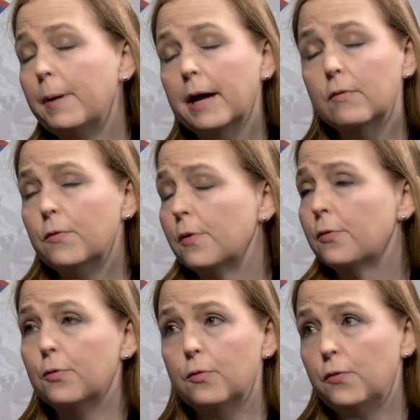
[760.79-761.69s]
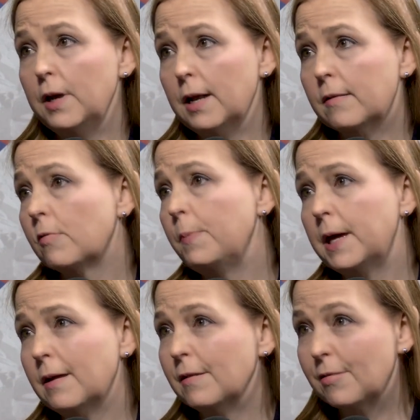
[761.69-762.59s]
back and forth through phoenix
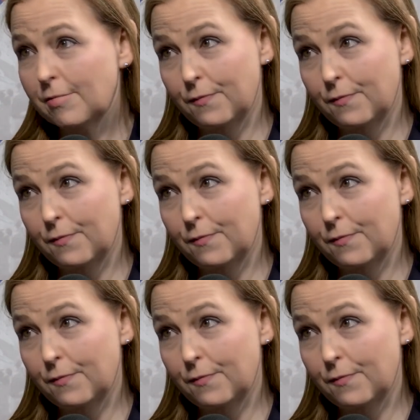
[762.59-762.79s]
because